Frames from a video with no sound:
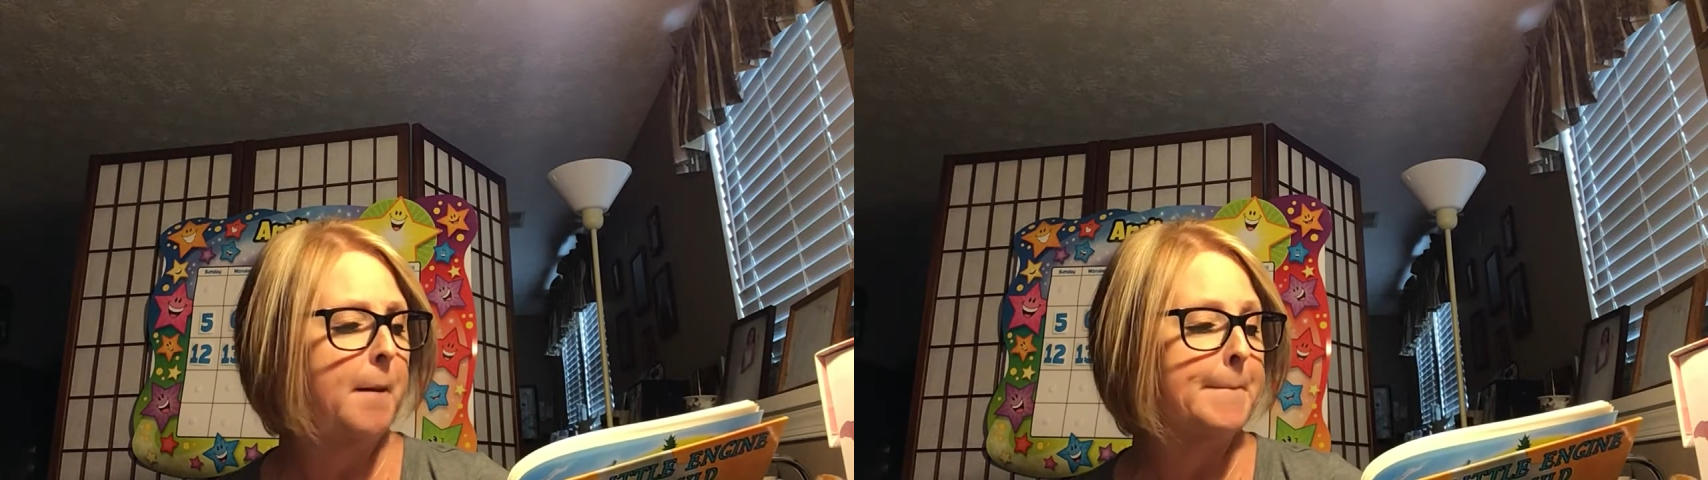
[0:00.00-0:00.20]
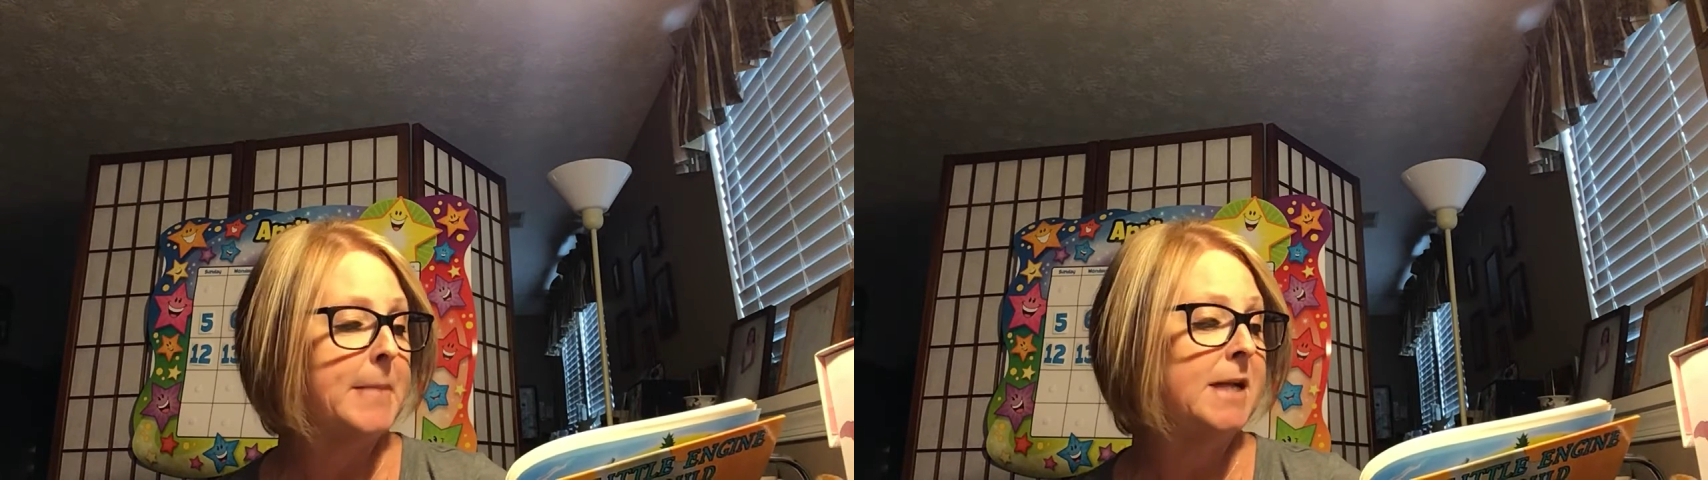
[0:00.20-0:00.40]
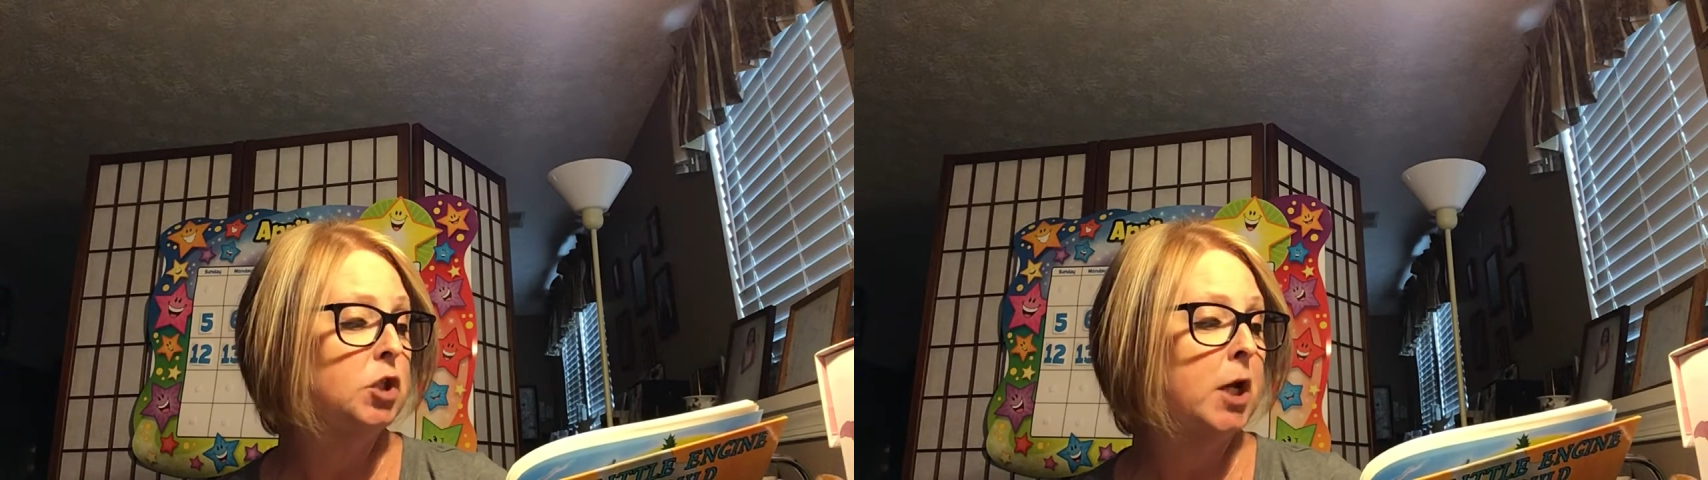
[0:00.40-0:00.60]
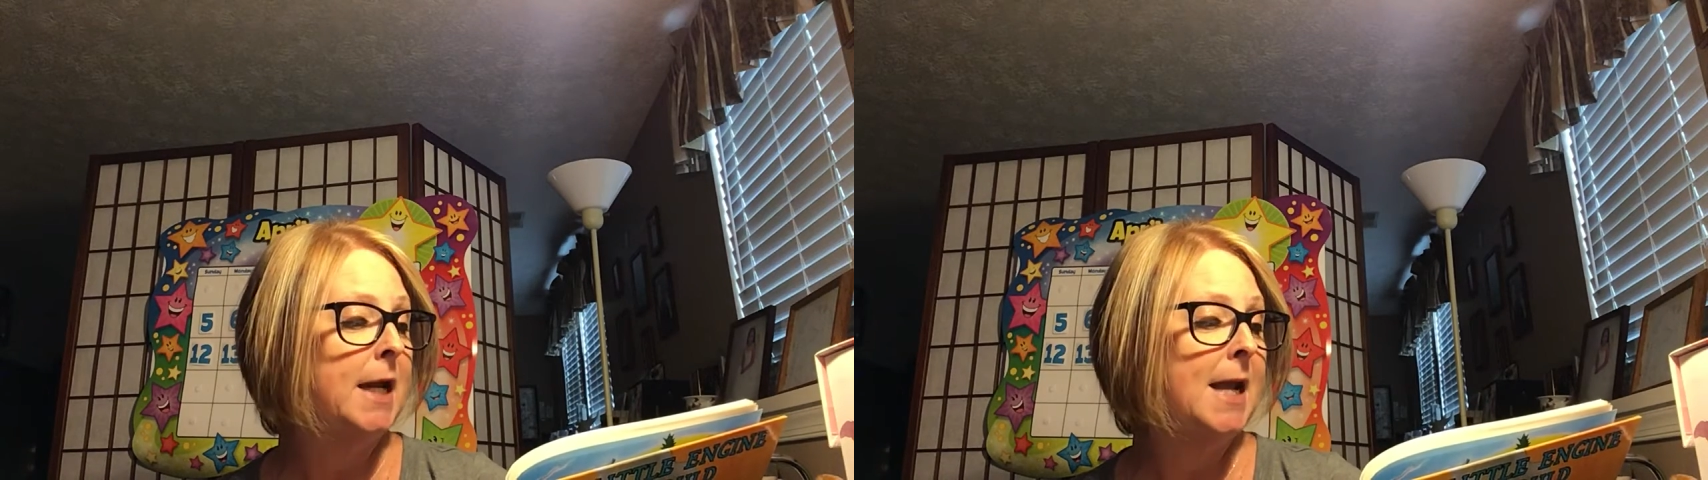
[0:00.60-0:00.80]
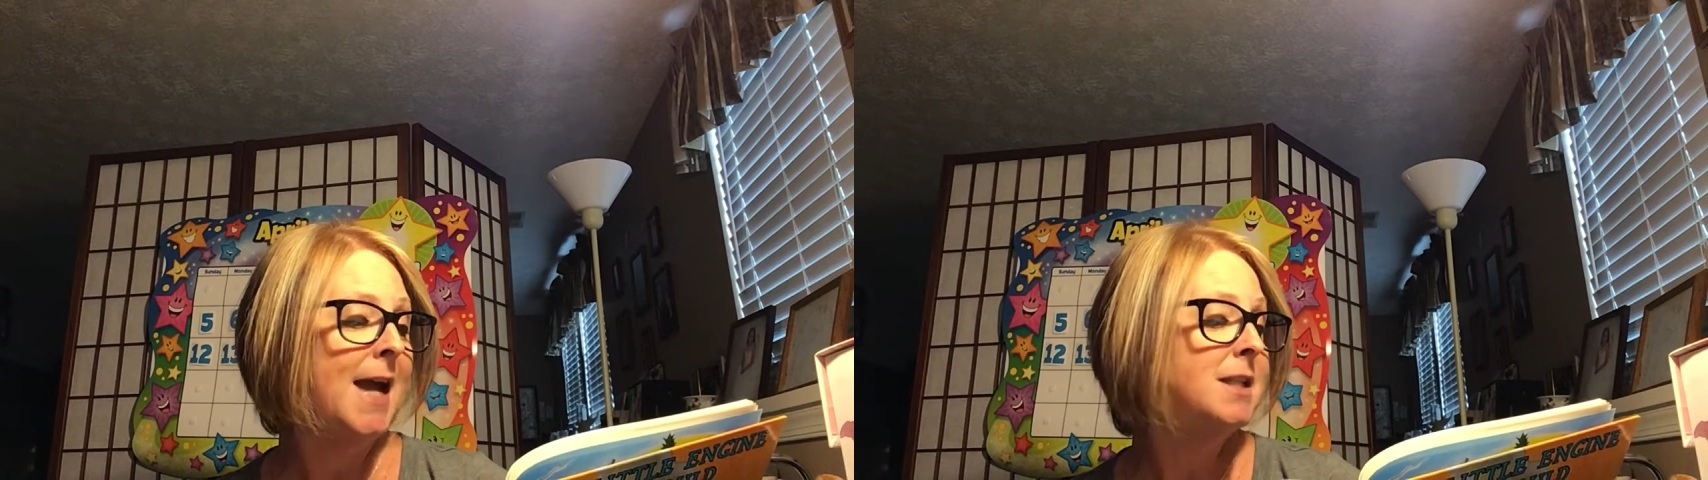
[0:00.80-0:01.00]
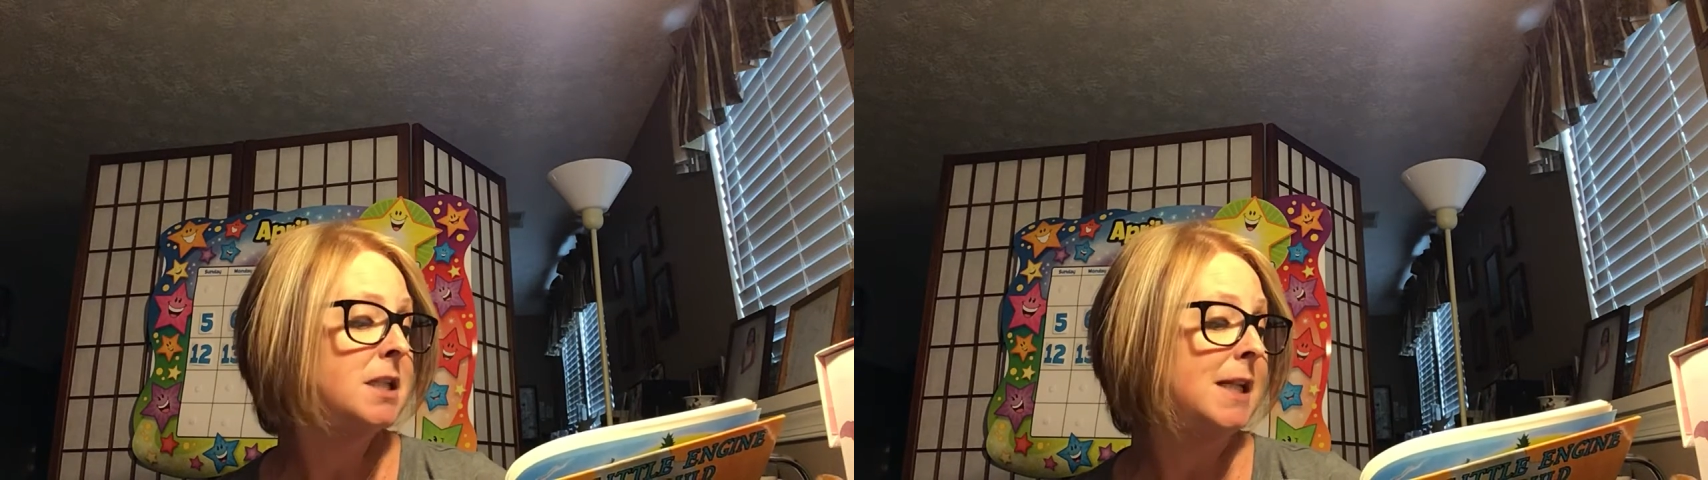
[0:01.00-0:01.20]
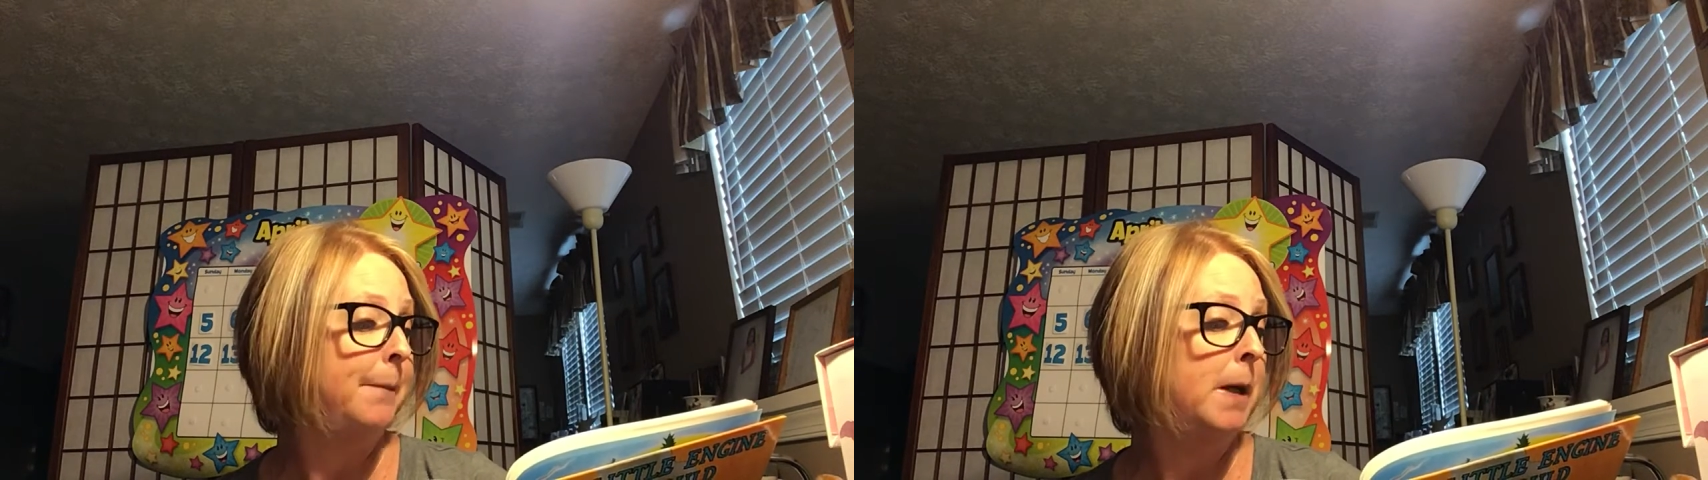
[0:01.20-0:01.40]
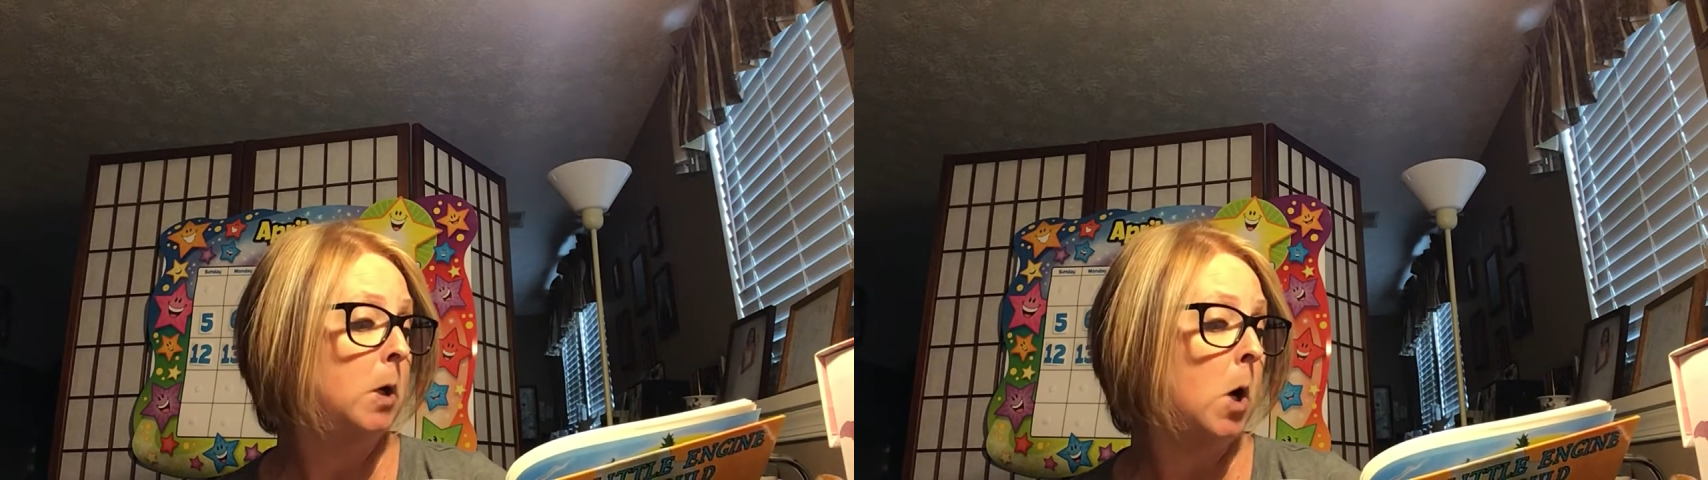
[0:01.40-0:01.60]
My train had sleeping